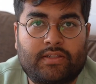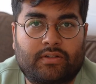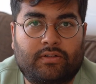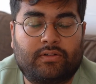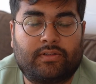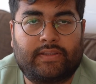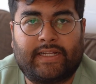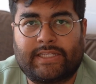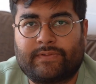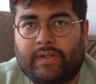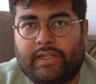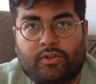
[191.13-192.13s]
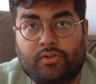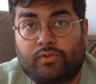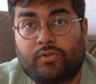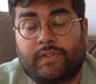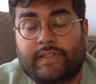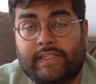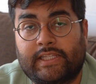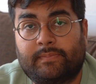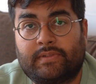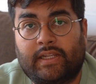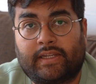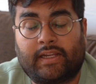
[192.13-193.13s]
So that's why you do not see
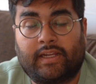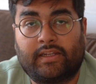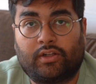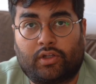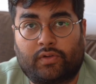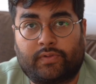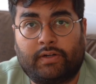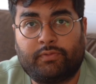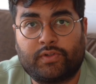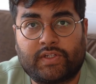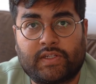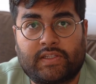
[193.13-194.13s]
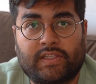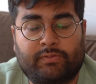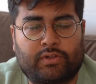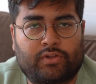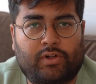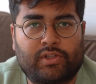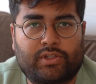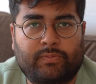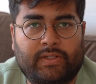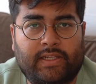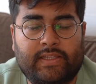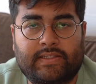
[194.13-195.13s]
them taking in a lot of refugees. There was also
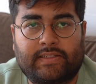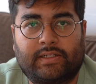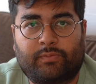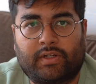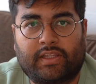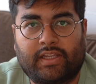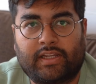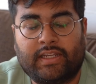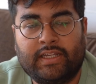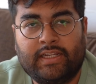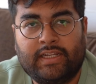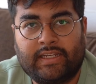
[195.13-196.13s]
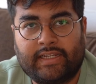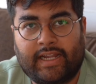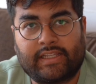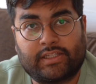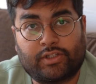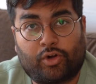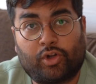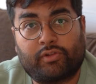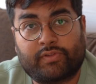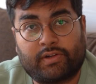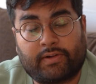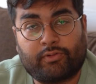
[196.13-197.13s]
one incident where they gathered all
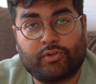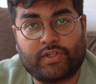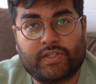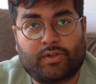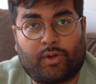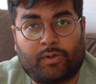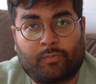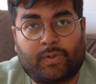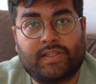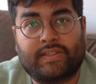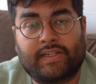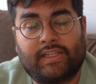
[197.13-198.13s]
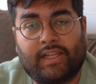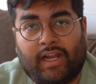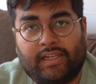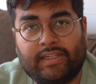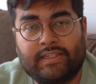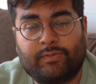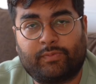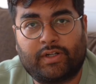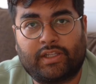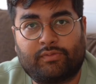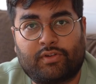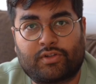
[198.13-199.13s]
of the refugees on one single island where
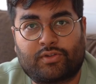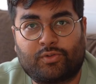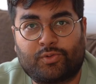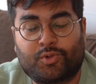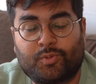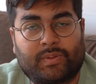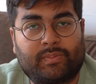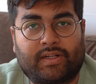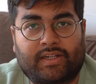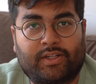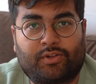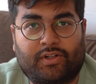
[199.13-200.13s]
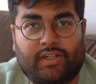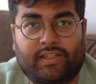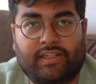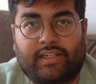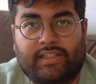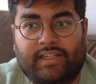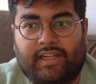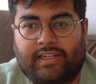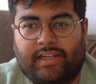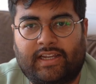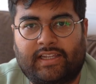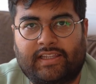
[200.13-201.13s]
there was no supermarket or anything like
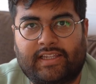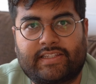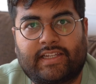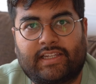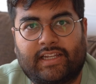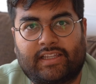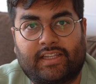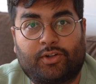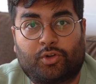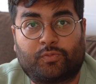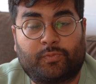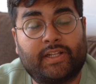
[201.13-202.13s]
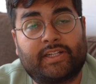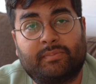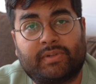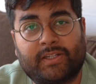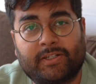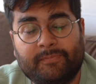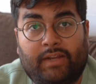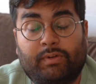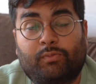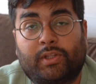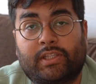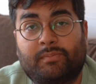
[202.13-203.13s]
that. And they said like they are not welcome here and we
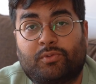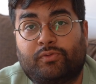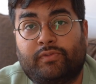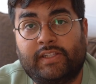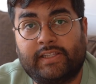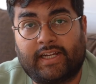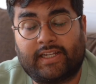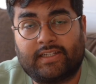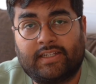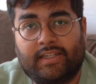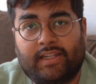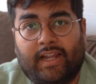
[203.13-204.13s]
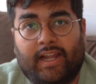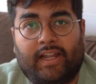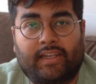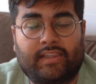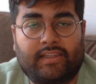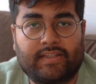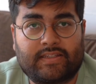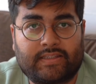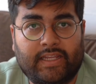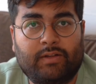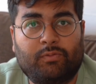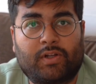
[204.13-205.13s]
want them to feel that. And this
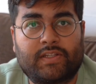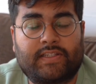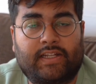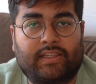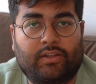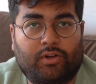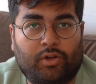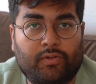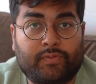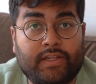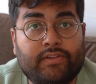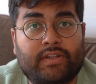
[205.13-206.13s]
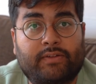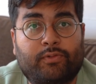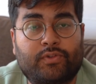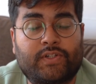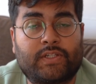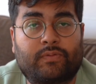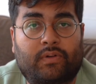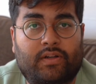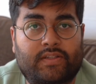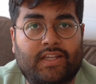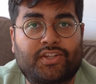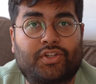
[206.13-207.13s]
thing was that all of these refugees were
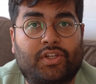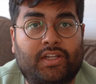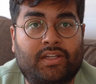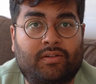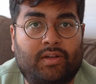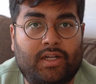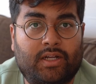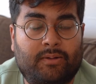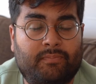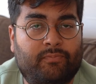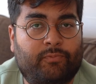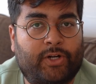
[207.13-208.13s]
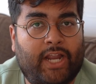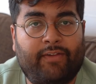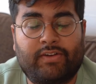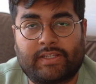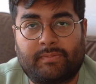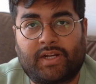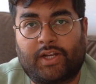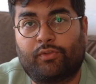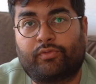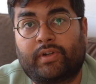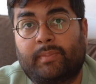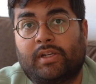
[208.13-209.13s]
essentially were having some kind
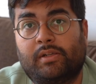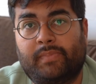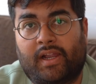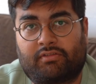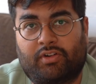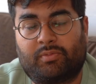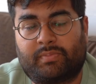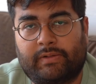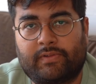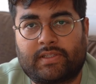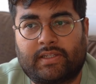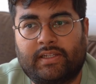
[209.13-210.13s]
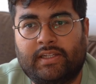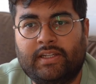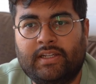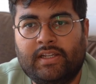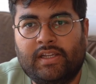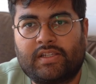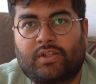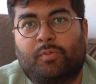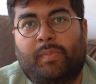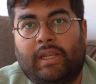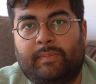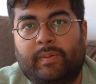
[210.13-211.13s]
of criminal background previously. So
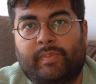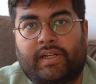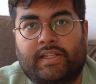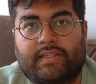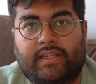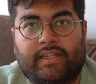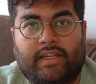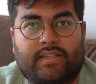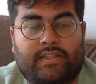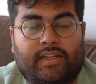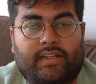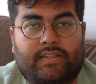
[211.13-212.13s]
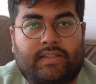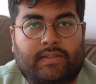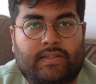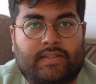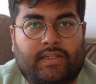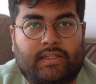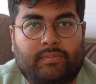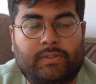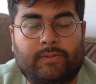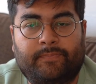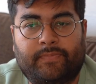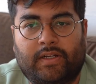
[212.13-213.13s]
many people can say yes, like it's
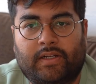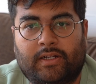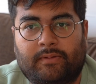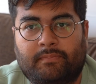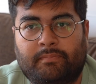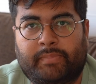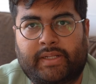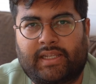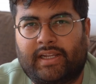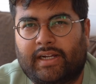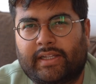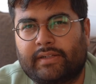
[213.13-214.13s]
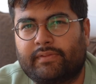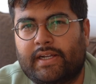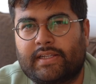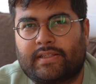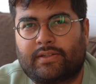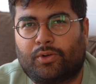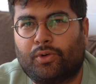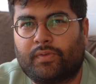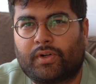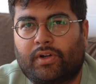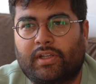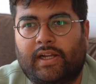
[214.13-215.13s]
understandable, but like otherwise
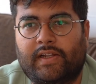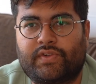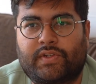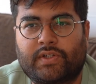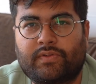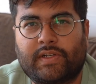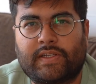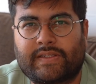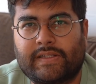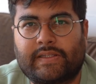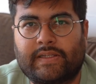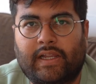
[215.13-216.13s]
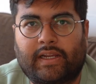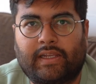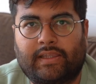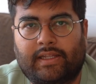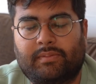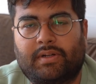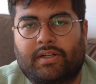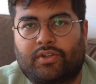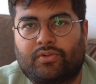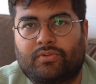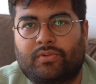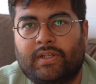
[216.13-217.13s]
overall I generally still see like in Denmark
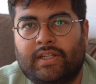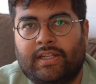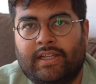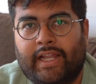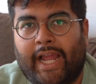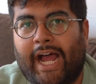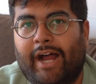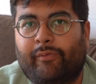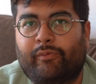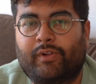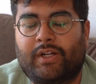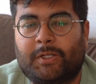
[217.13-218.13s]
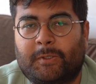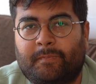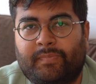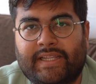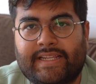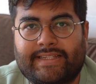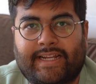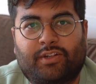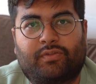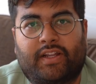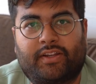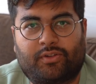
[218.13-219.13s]
you have these kind
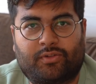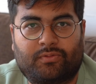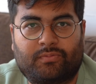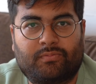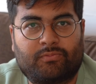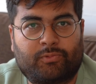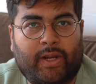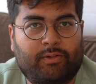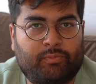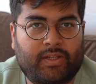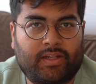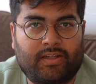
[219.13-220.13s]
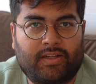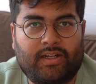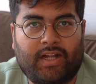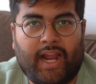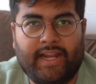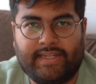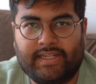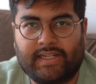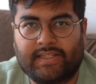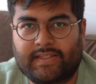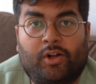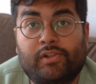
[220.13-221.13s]
of like, you know, right-wing
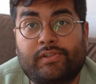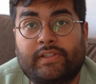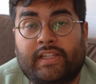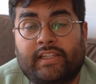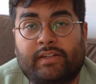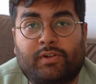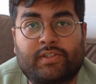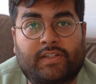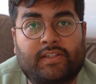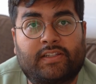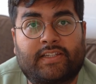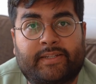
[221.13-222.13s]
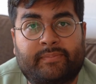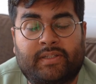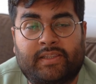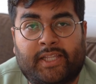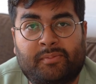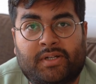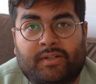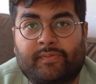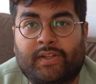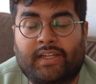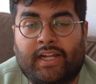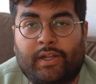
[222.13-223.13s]
ideas. Also, then there was another time in Denmark
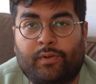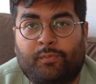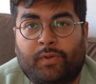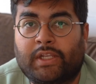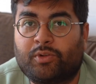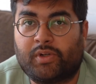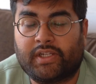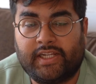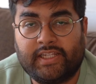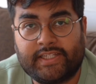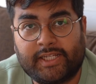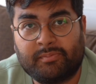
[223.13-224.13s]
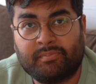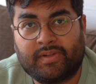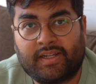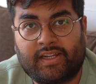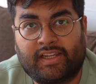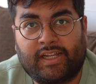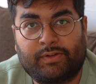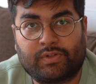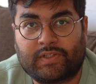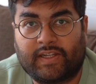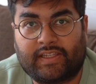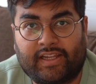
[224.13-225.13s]
when I went to an ATM and I
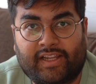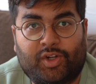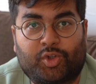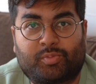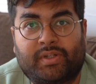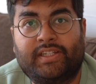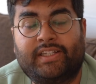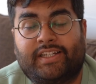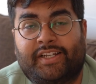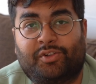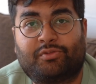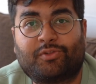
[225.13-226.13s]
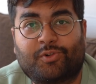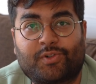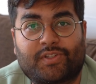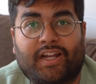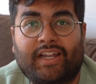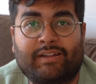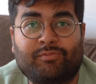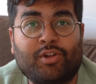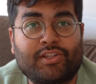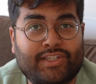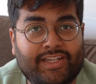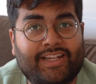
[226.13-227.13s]
was like taking out money, and of course I
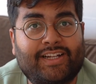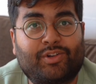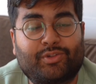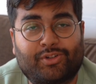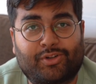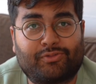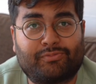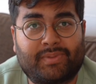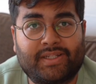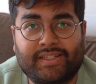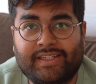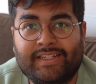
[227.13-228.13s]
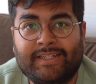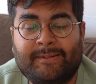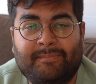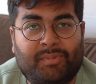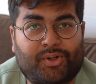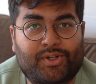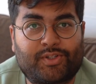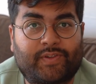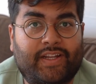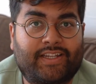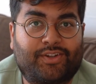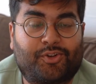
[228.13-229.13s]
was taking out a lot of money because
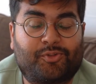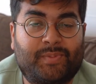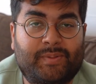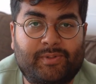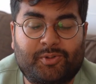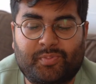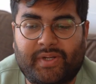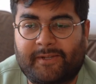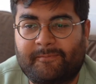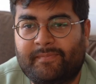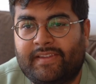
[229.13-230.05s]
we had a lot of people to pay.